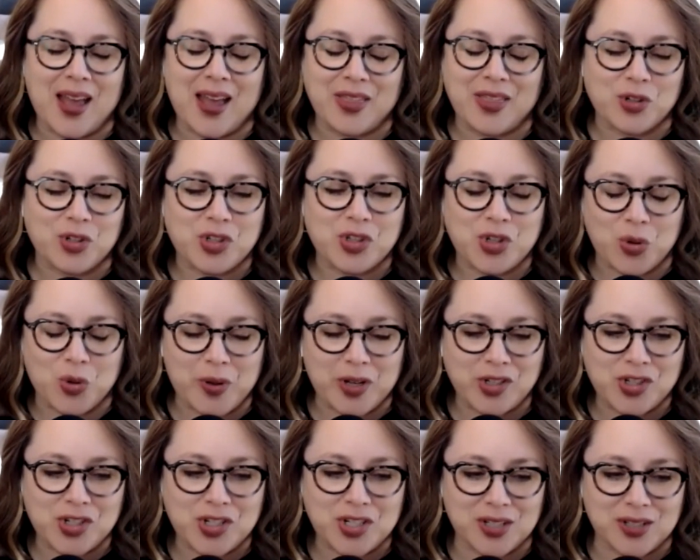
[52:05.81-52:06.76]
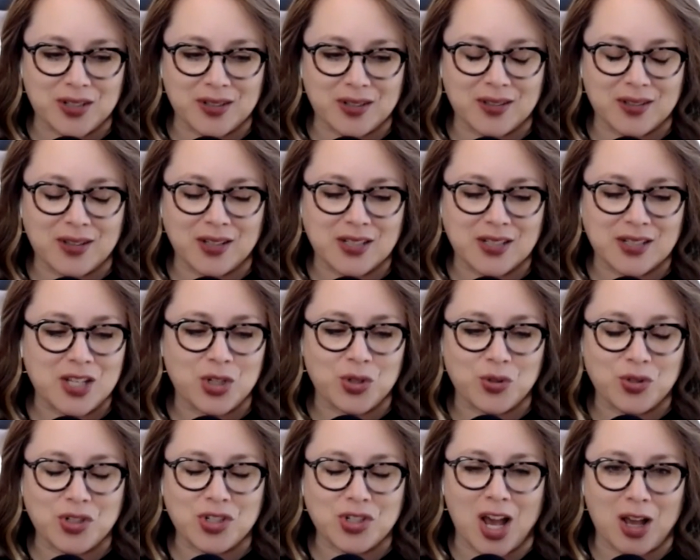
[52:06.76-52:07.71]
There's so much to
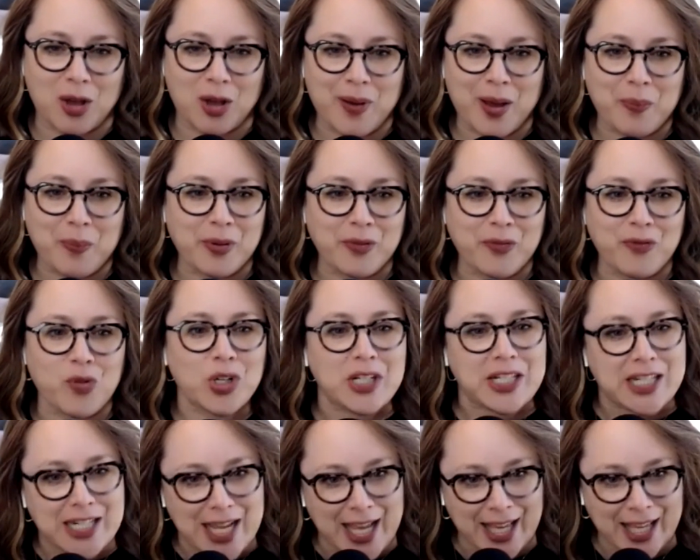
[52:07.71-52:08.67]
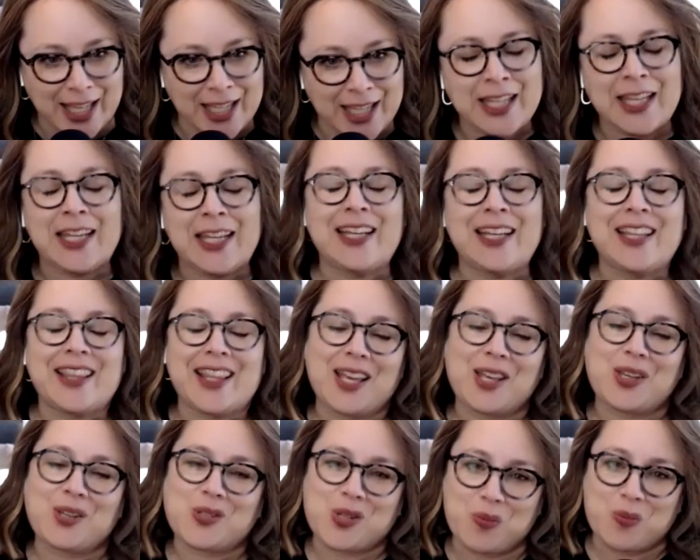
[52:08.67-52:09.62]
continue to talk about. But for today,
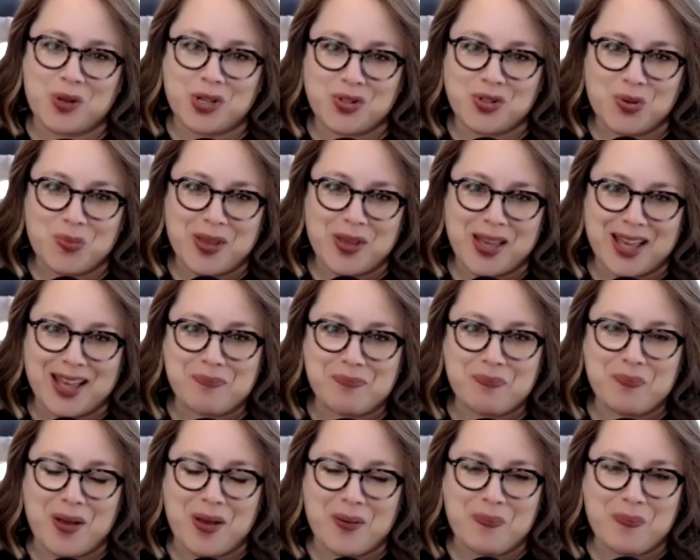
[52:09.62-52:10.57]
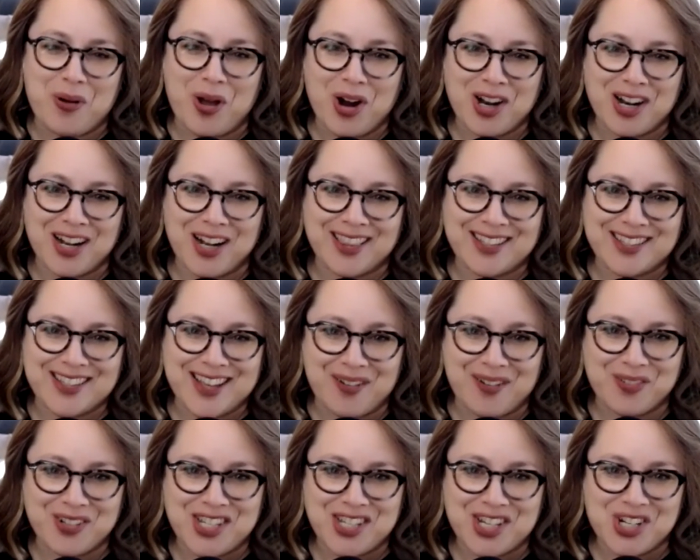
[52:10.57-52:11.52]
thank you so much for being a part in this
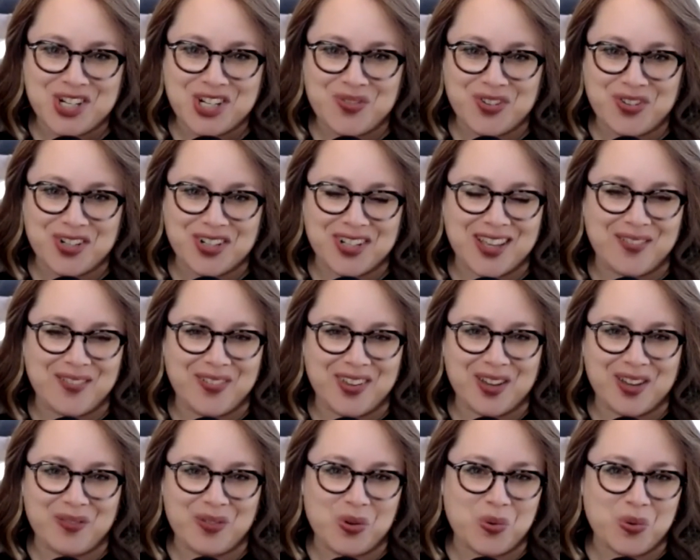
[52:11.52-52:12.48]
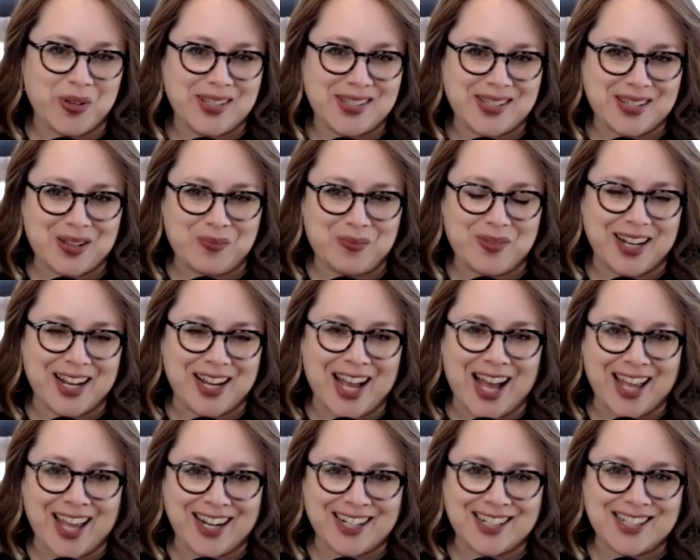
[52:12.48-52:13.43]
conversation, for giving of your wisdom and
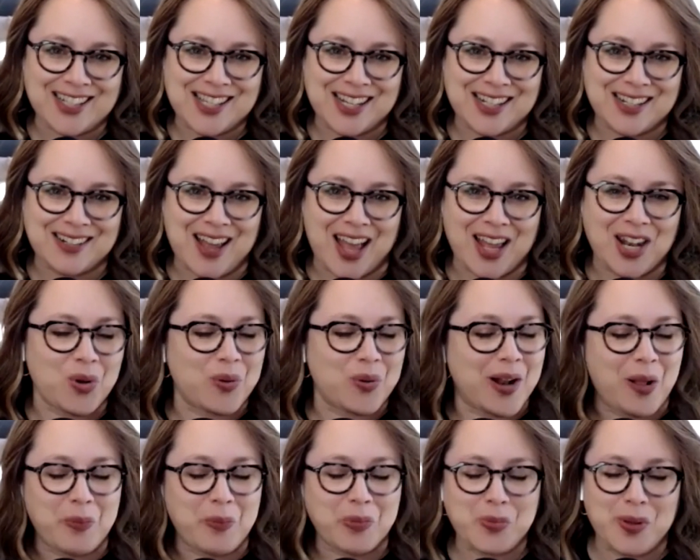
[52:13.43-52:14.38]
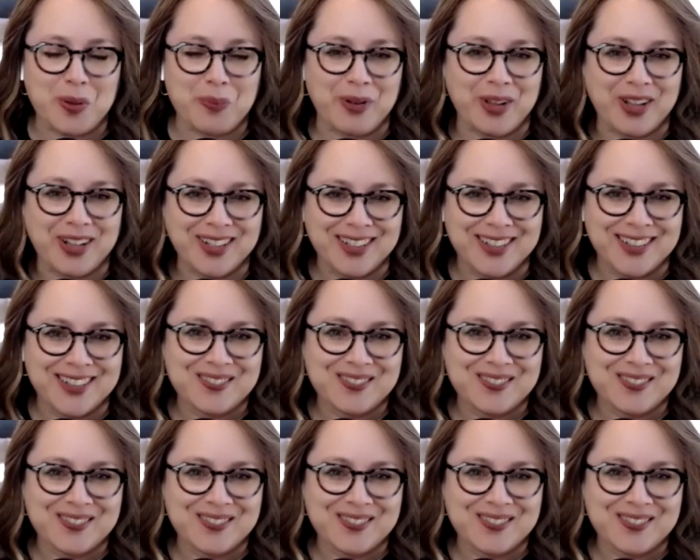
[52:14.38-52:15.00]
guidance. And I know it helps people.